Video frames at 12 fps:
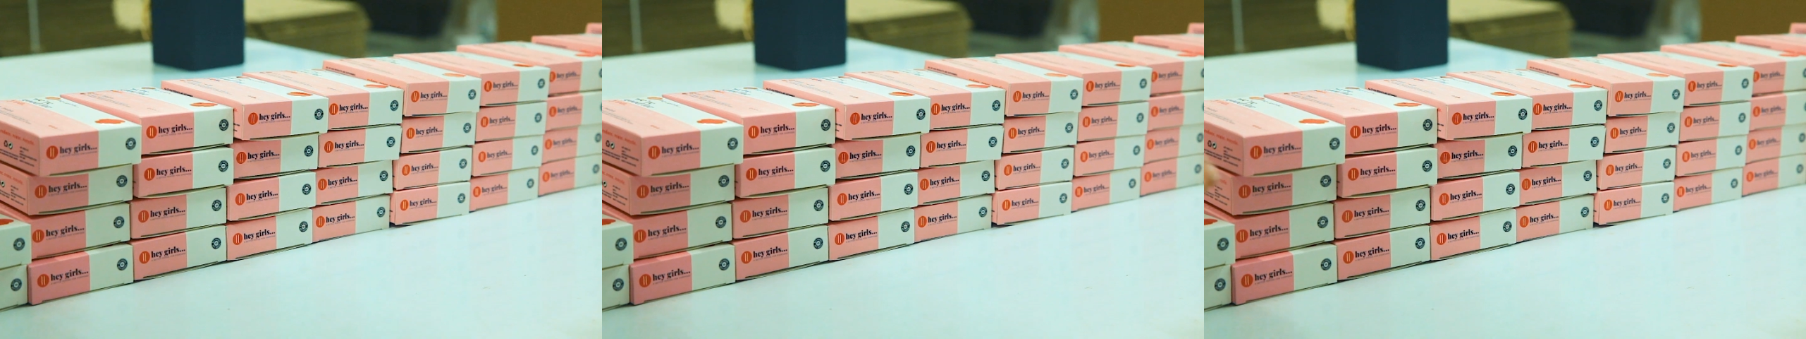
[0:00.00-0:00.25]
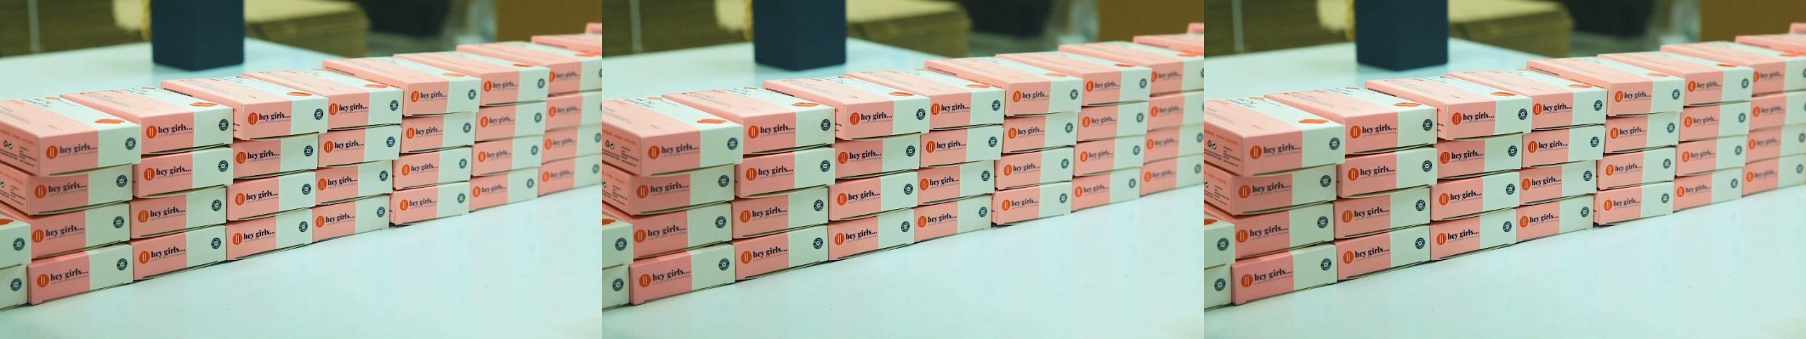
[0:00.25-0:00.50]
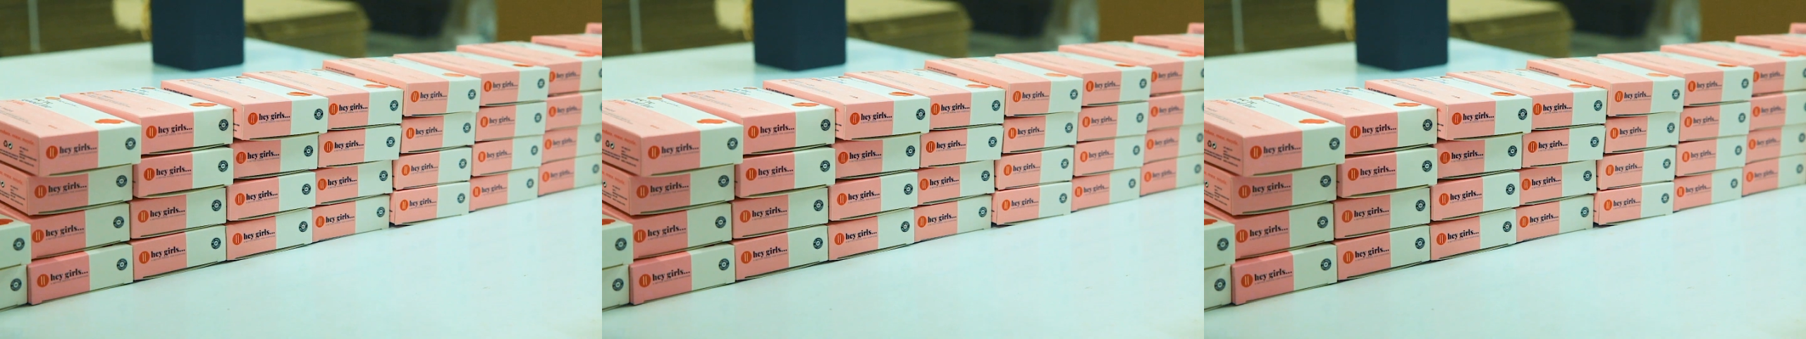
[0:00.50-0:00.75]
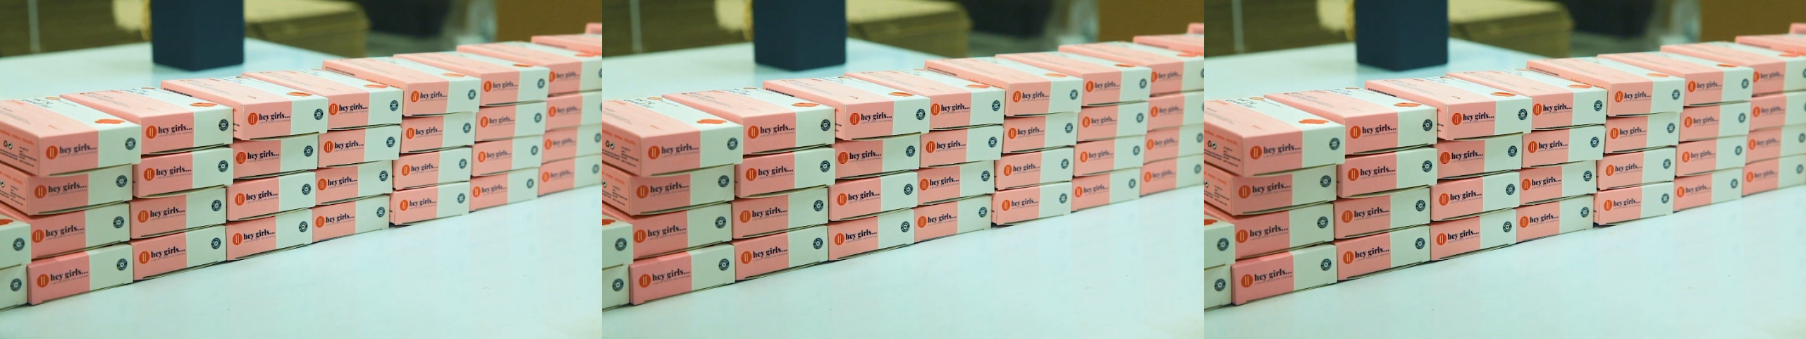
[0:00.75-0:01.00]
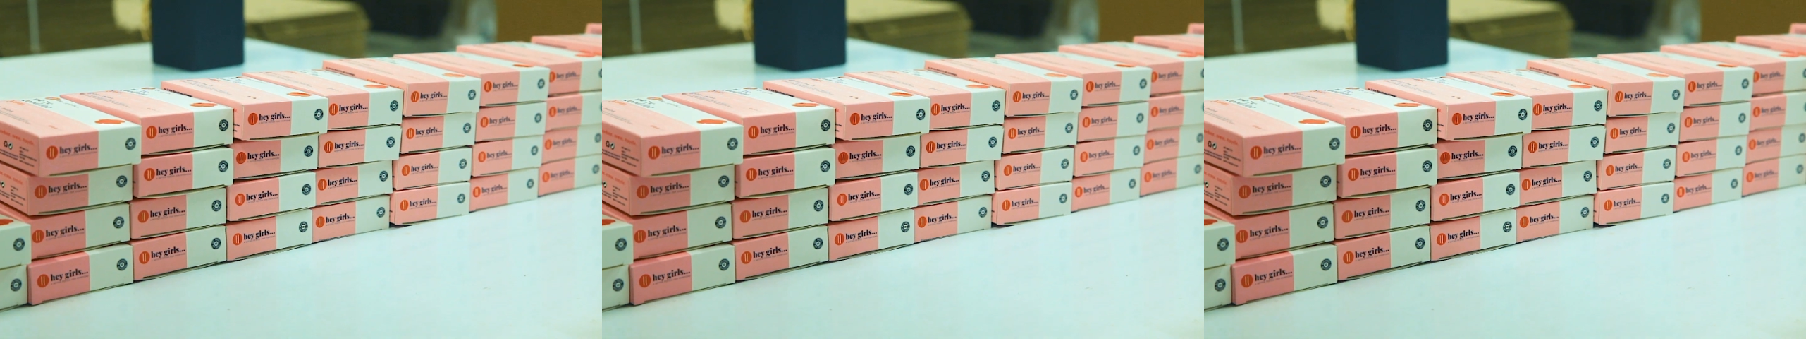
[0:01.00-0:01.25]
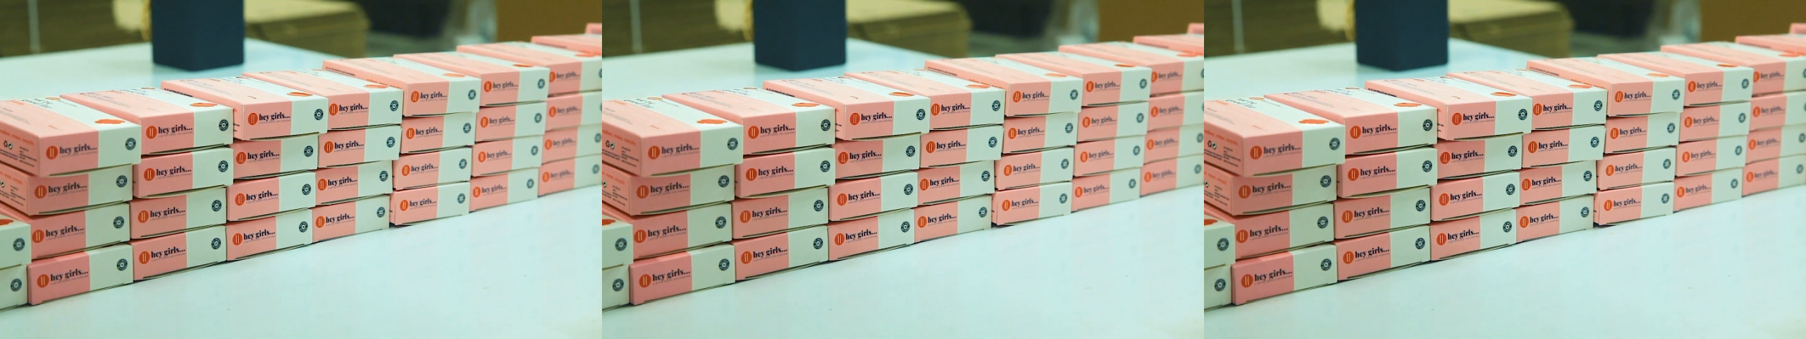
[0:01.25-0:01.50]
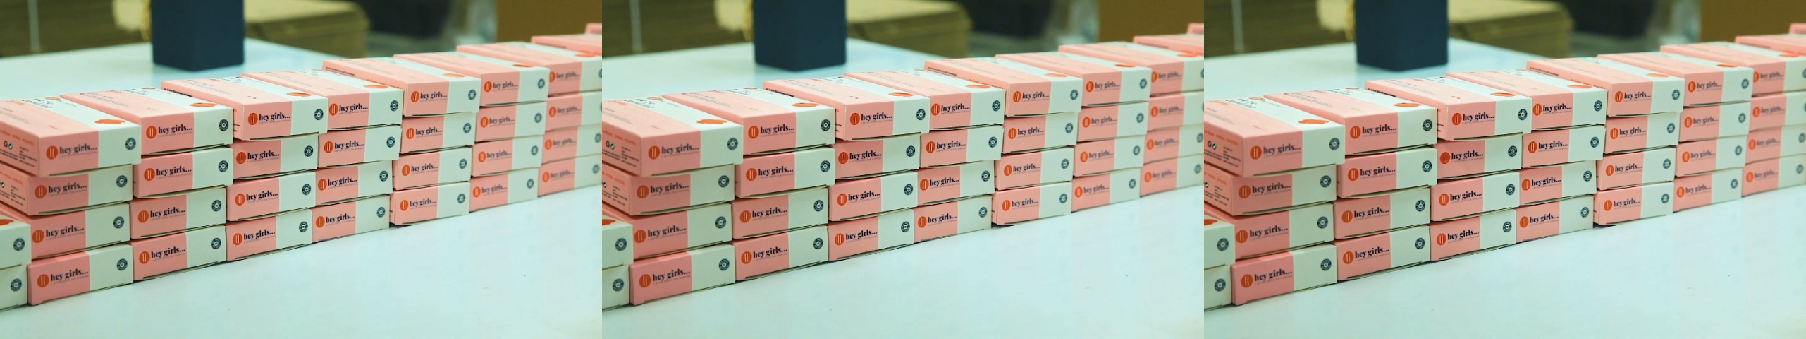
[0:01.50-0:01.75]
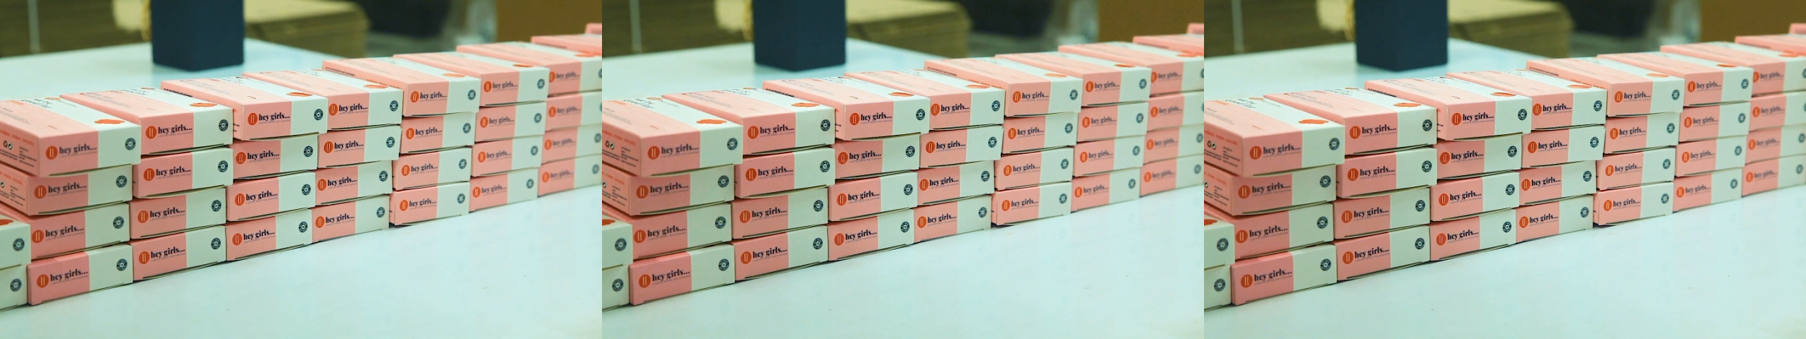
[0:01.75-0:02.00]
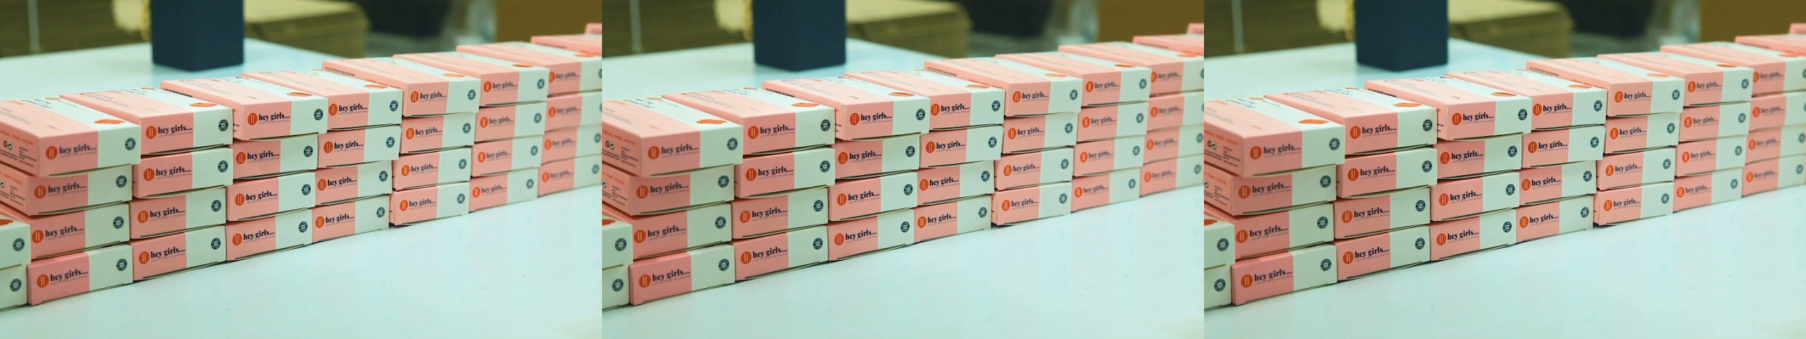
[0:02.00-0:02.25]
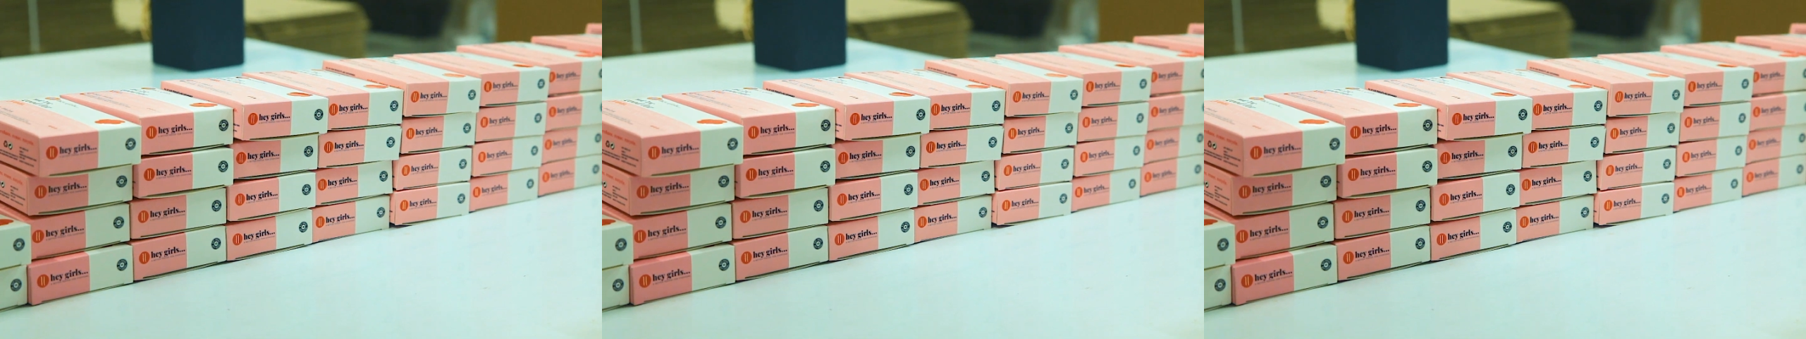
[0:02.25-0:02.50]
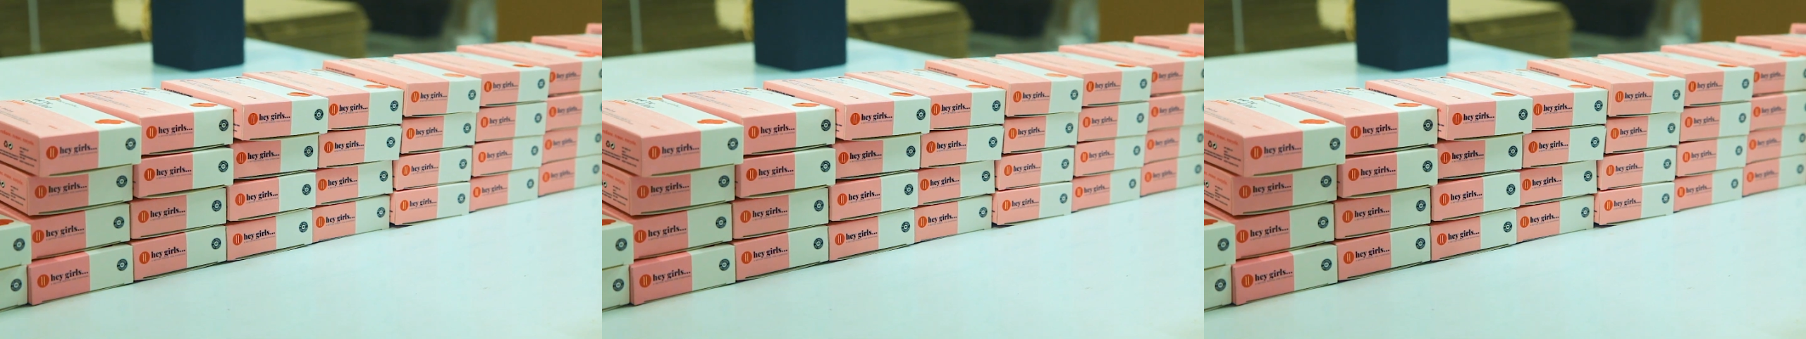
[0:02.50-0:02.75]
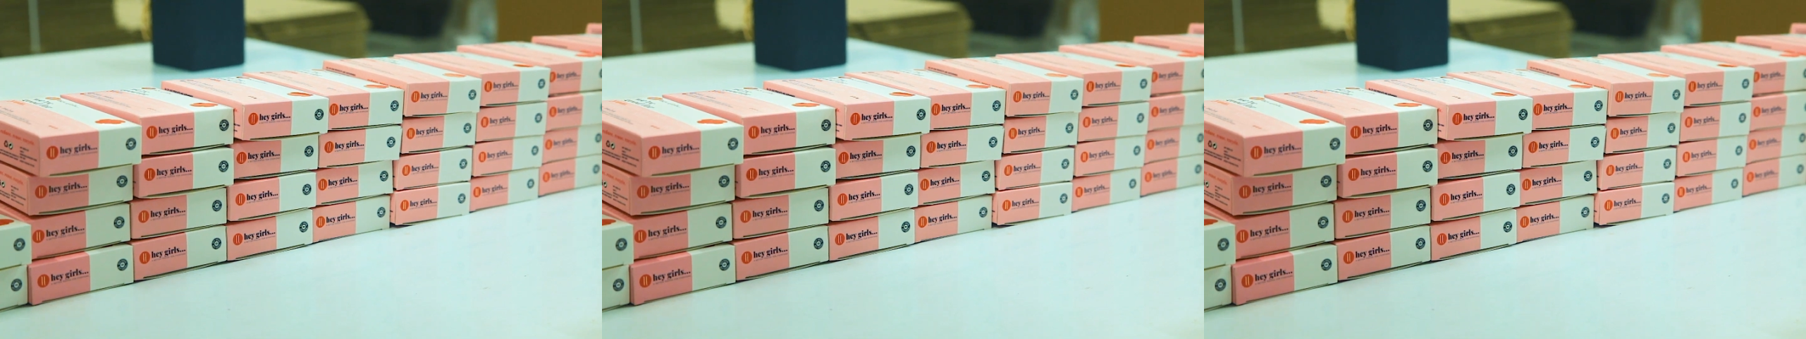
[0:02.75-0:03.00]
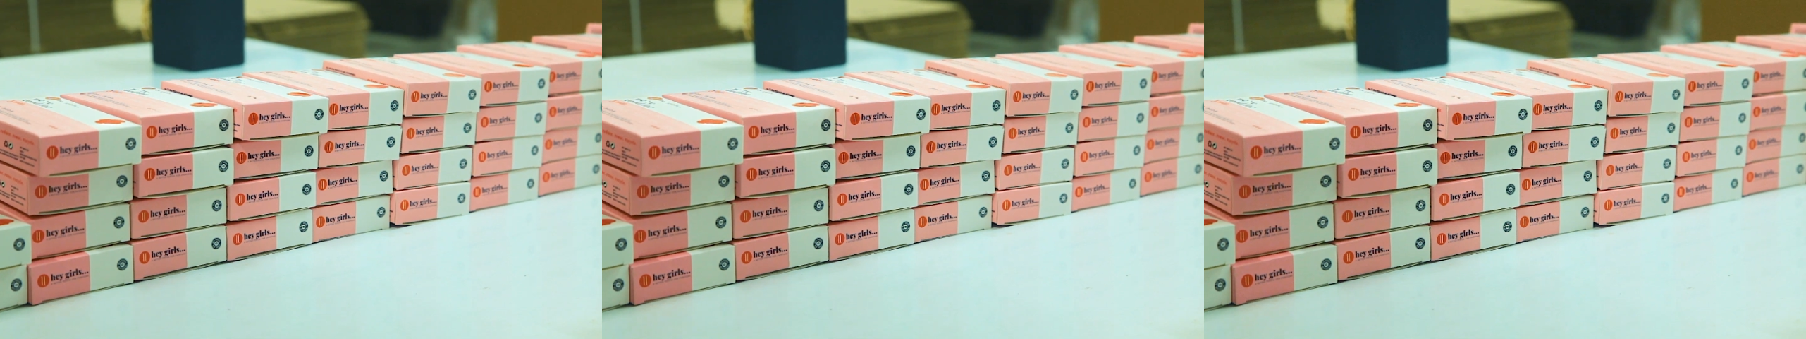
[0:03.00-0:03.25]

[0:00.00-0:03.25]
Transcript: (no speaker visible)